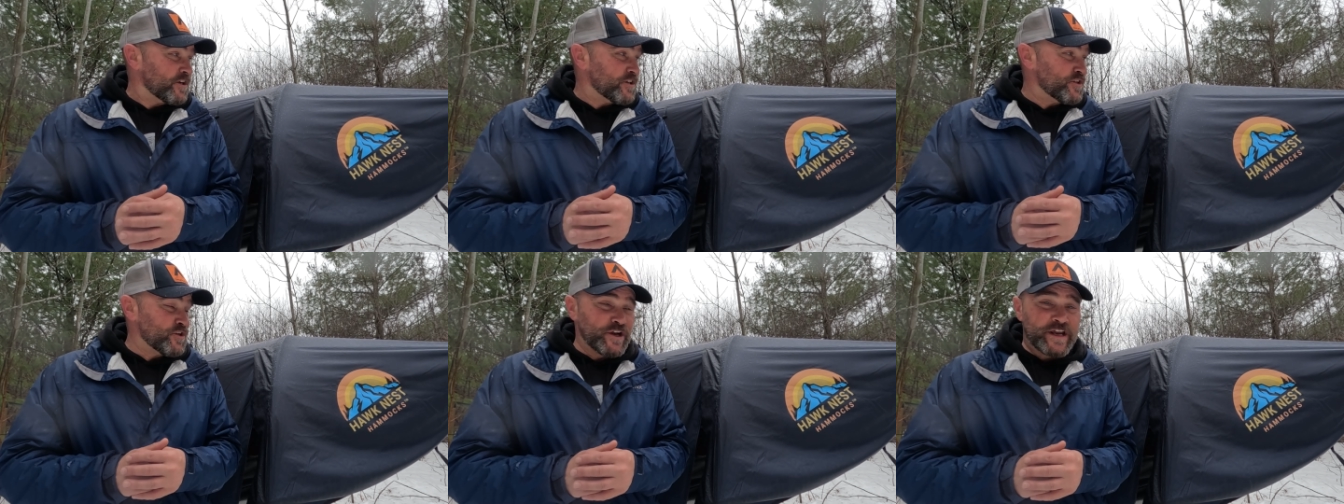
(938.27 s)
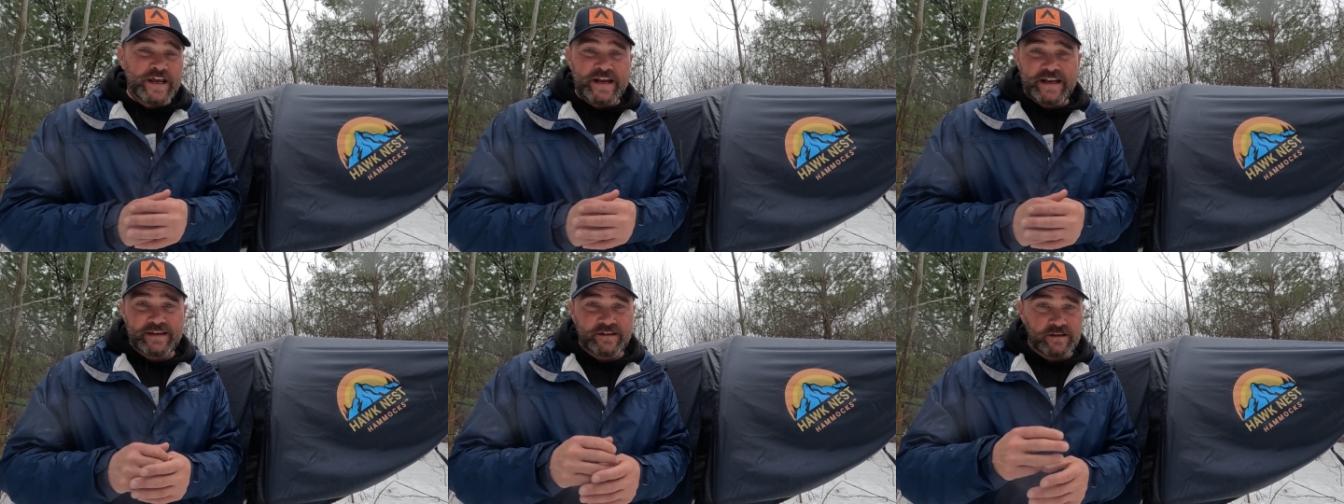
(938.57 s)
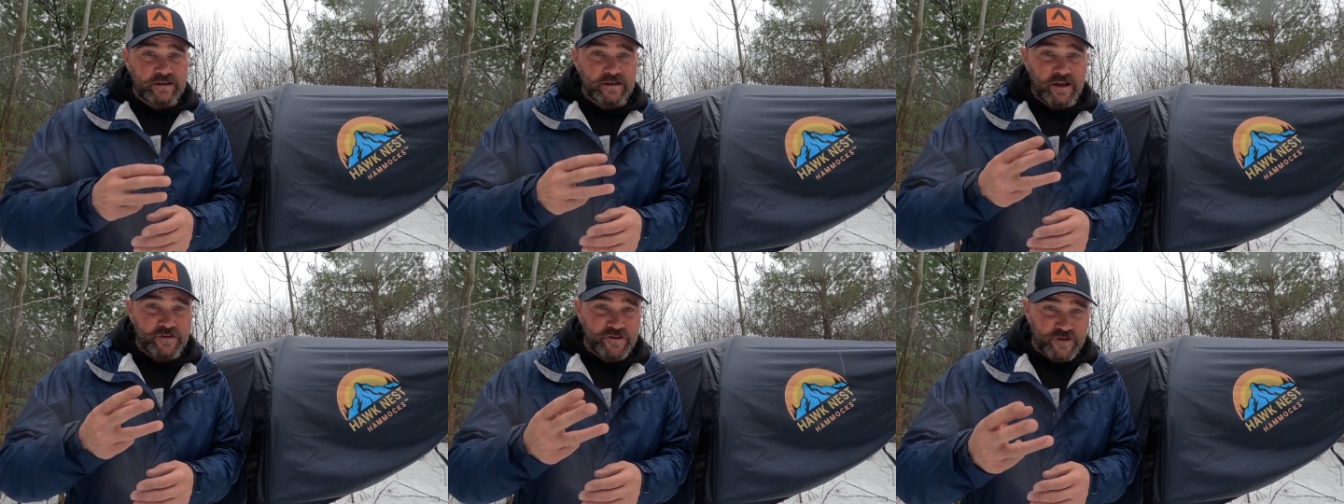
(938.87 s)
you're
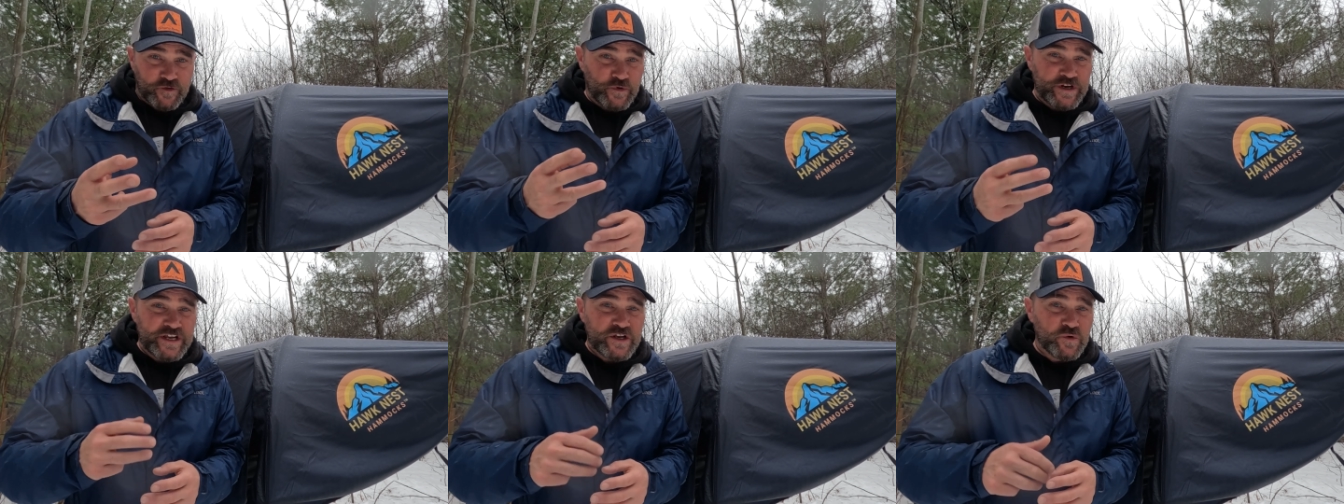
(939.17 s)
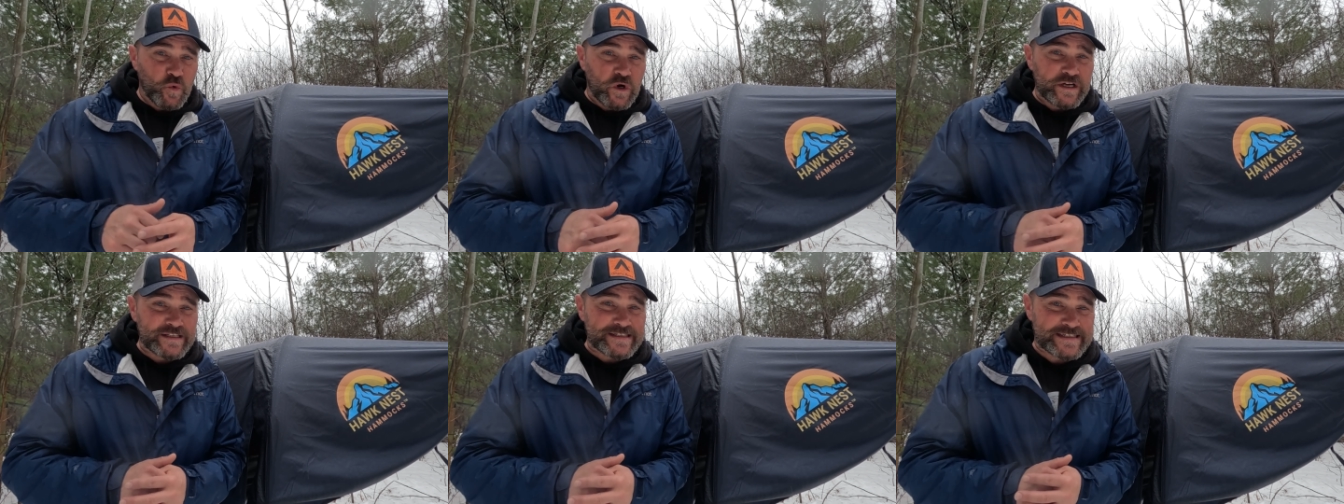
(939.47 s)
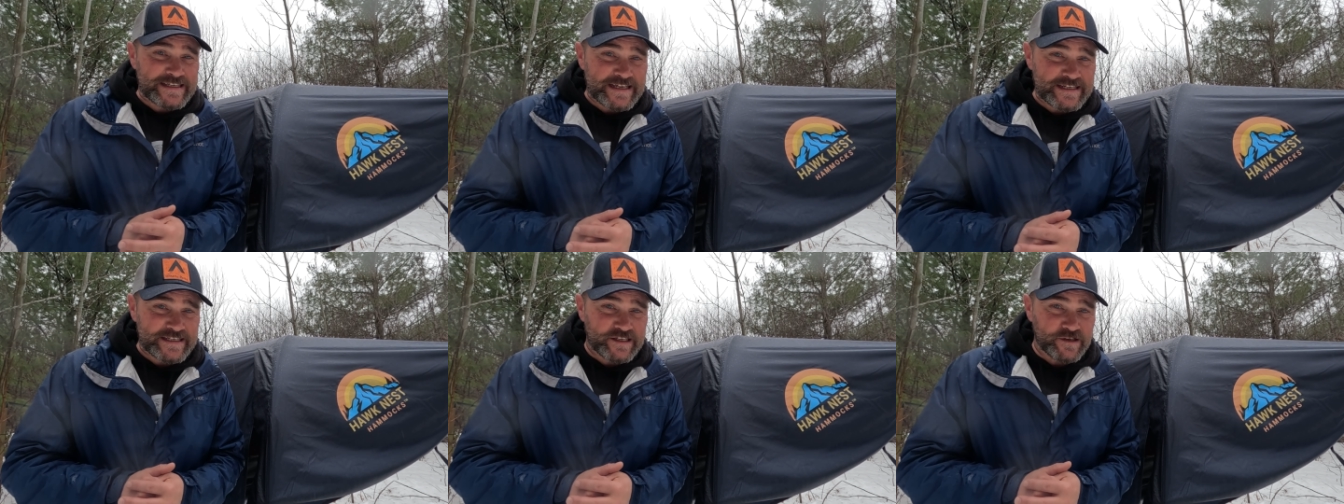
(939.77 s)
getting a 3-in-1
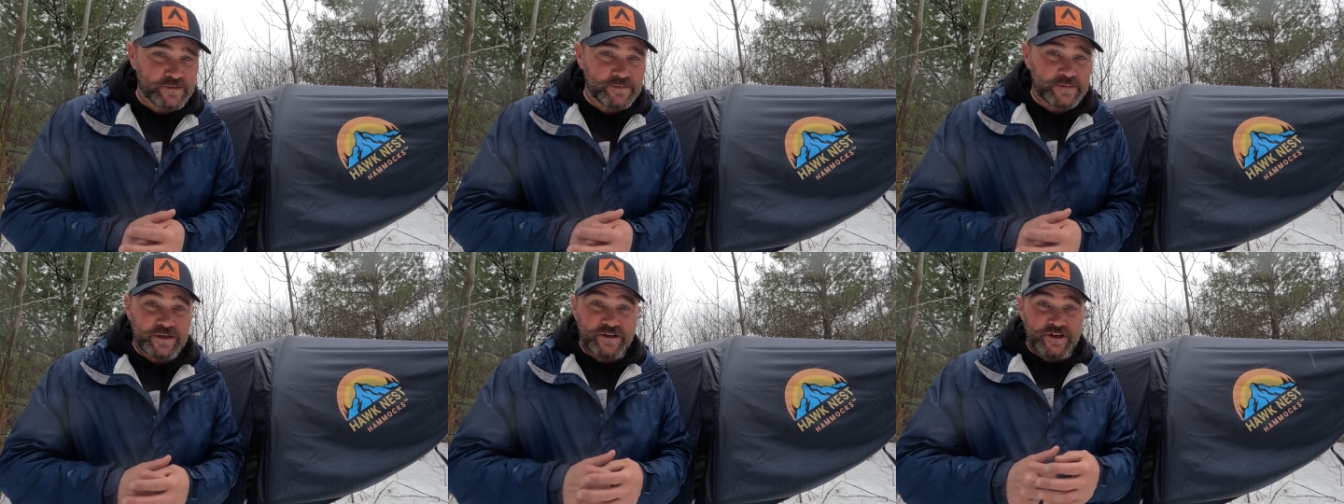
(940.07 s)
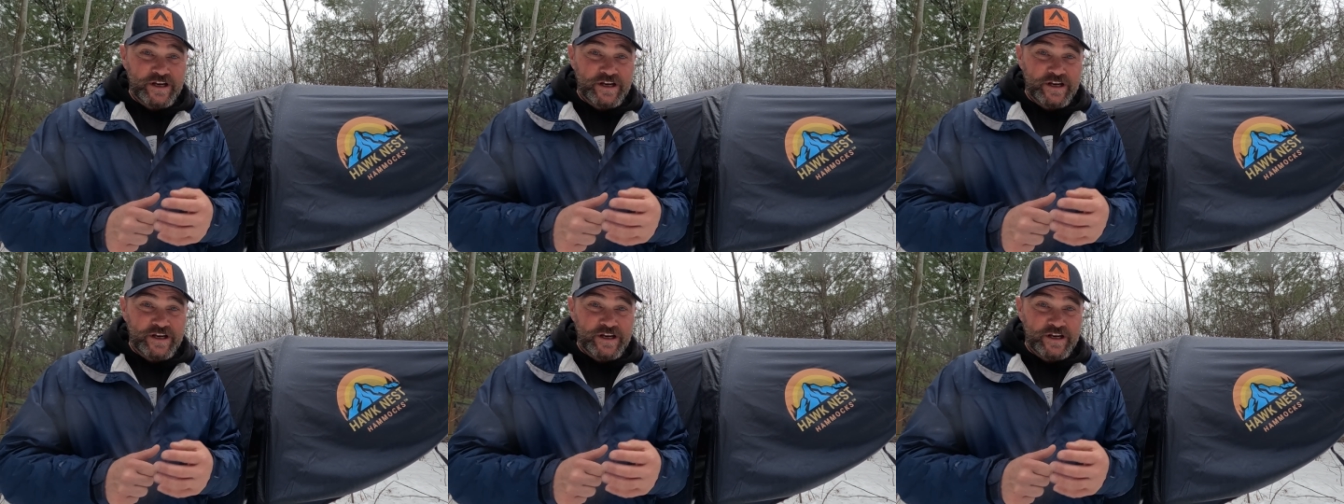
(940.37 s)
system.